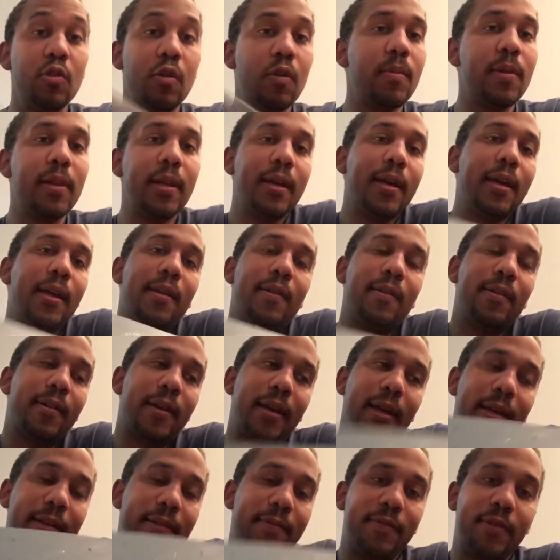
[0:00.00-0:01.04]
normally,
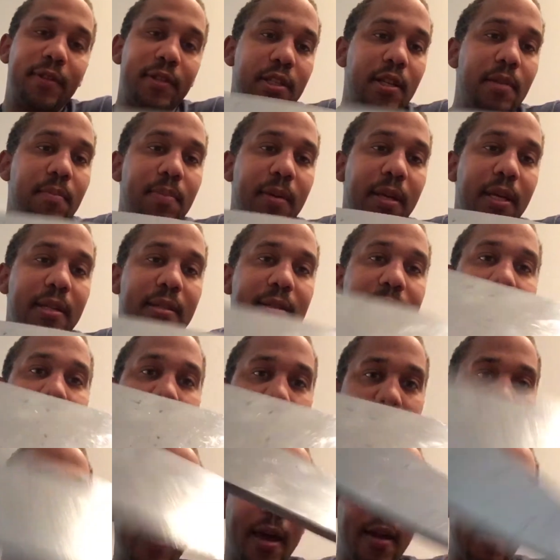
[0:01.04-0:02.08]
okay, for some pieces
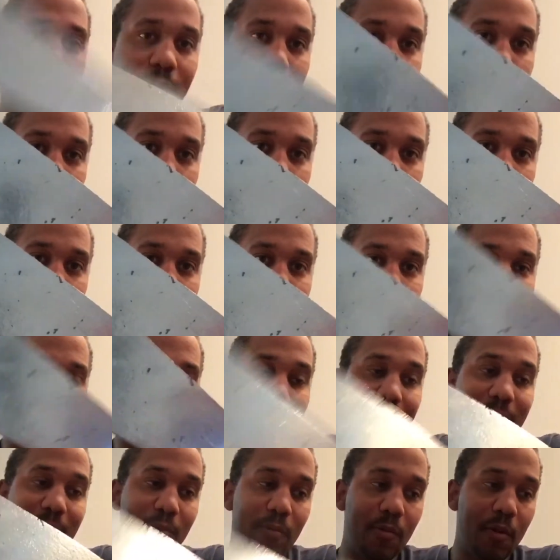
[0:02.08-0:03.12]
doesn't matter. For a little piece like
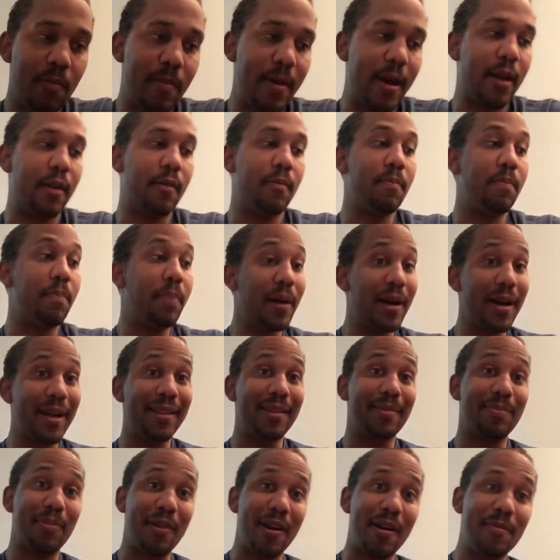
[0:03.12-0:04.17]
this, won't matter. But
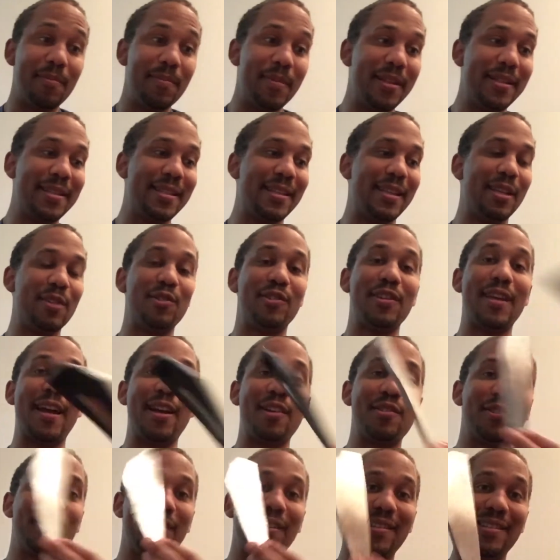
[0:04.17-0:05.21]
the problem is there's
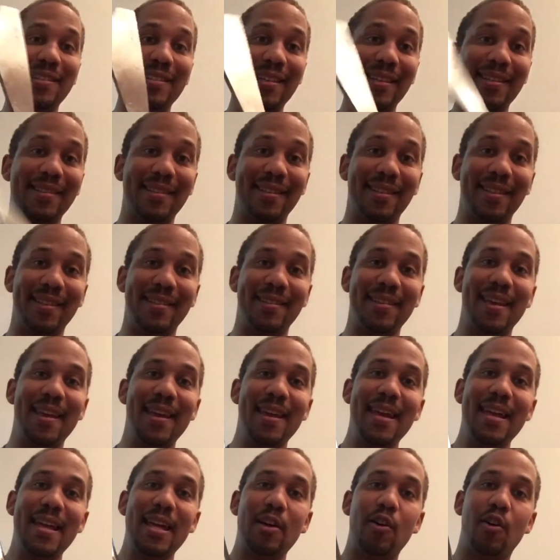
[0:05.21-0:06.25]
actually 6 of these.
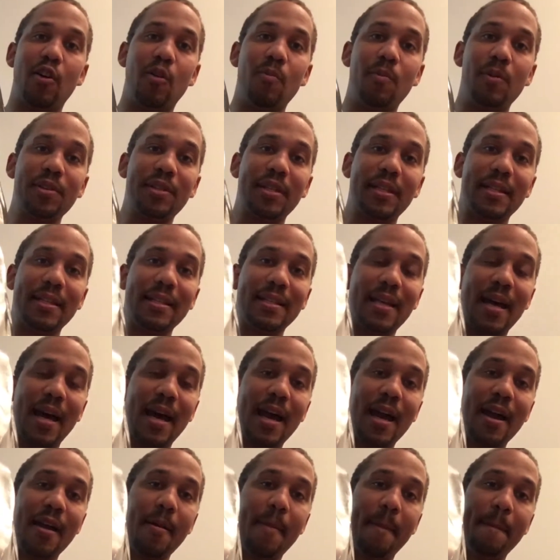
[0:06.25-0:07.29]
Almost this
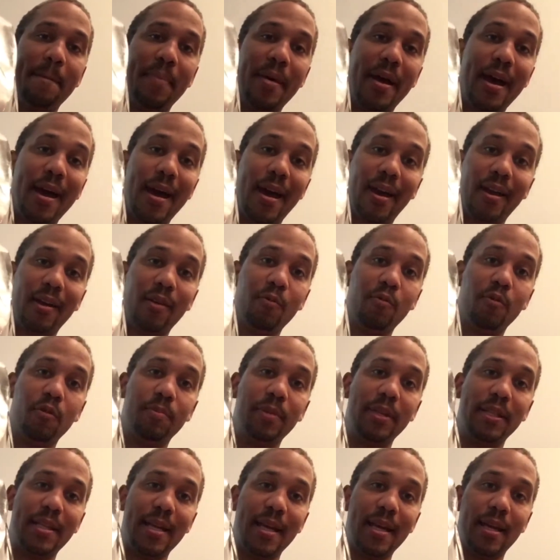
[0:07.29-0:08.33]
entire back will
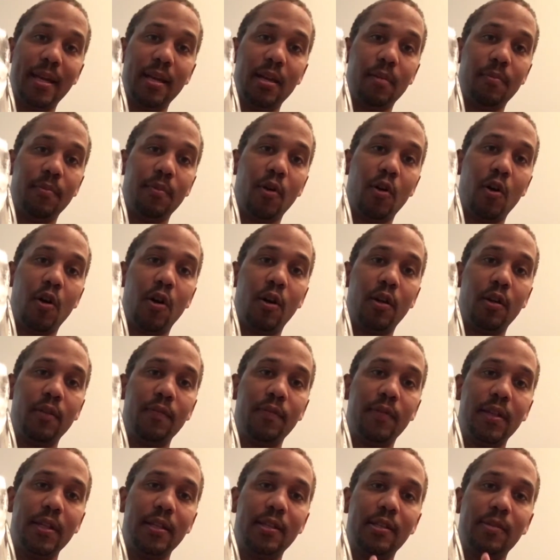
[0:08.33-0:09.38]
be taking up all
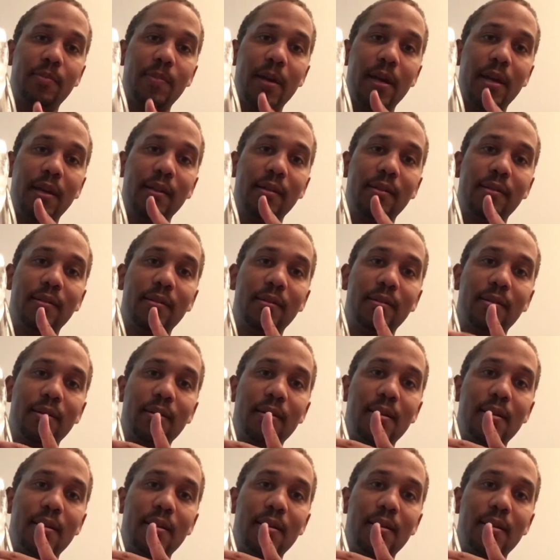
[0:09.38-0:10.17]
of this space,